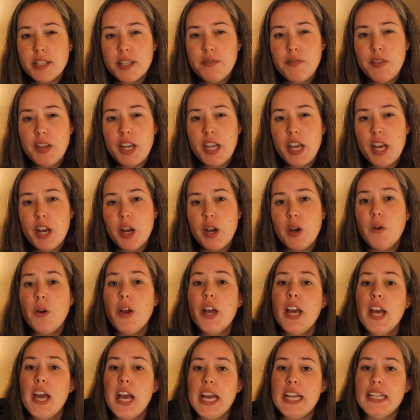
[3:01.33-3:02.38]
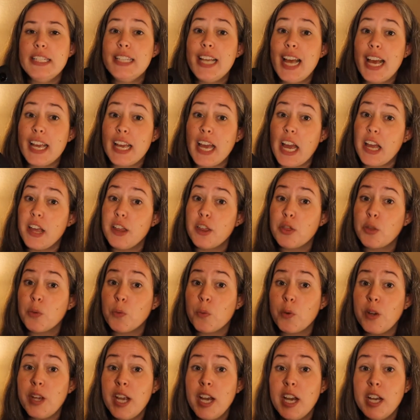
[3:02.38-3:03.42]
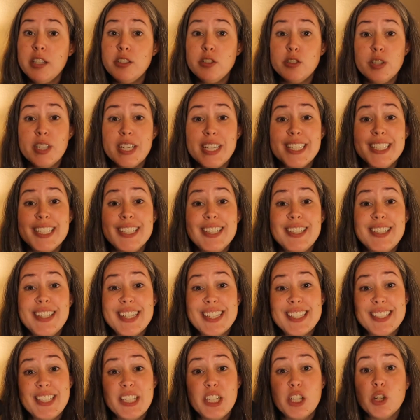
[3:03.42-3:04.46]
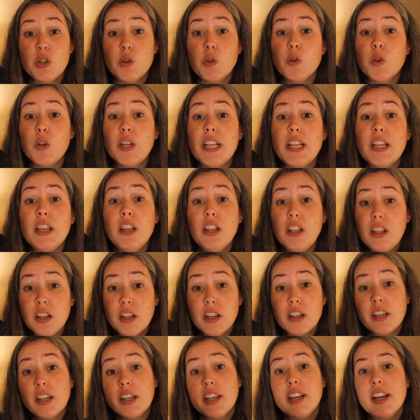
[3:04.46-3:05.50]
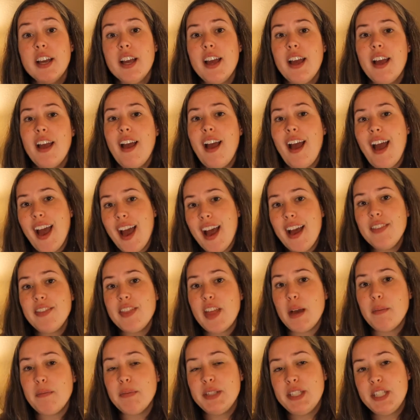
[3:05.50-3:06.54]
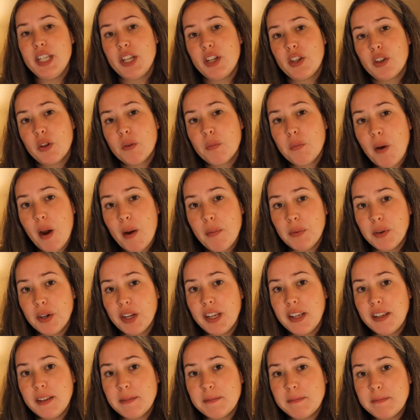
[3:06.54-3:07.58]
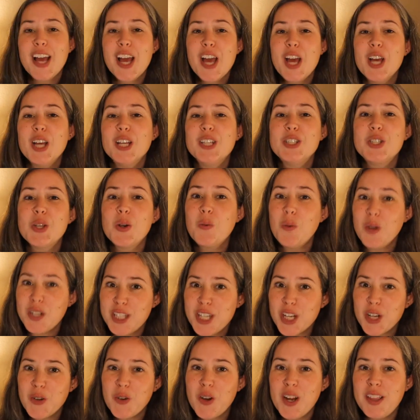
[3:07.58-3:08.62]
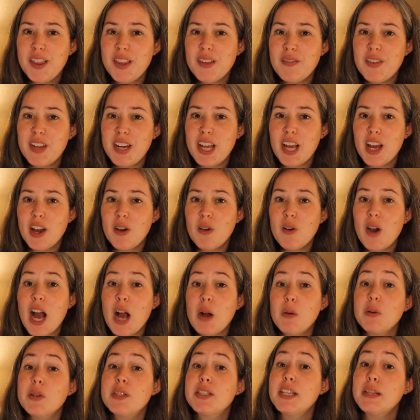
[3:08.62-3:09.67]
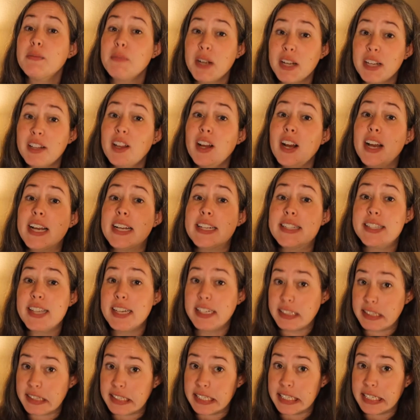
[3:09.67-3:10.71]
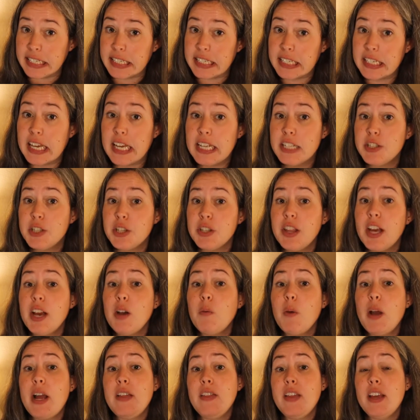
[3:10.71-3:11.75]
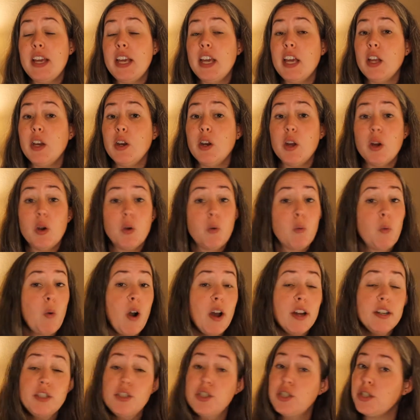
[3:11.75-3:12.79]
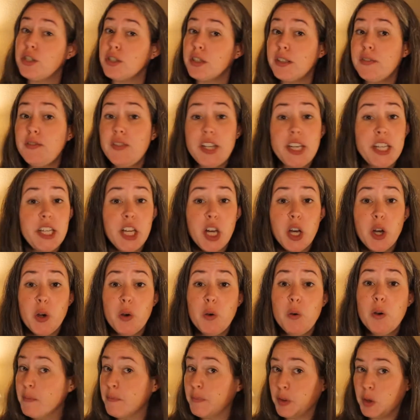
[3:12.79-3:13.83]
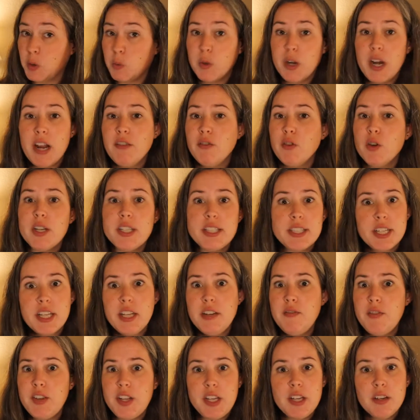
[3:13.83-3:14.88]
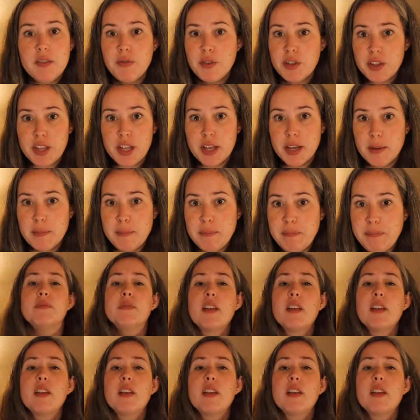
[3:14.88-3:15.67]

video and take a 360-degree look at that particular property. So once I create the video, I will send my clients a link. And so that way they can watch the video whenever it's convenient for them.